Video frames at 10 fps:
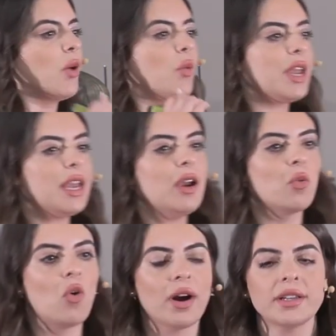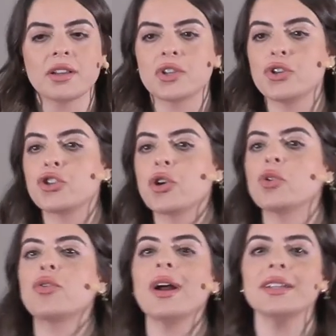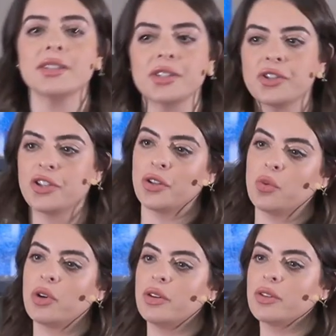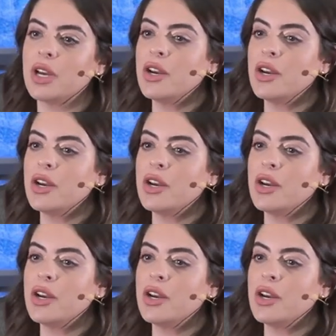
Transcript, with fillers: We want to show Christ to the world,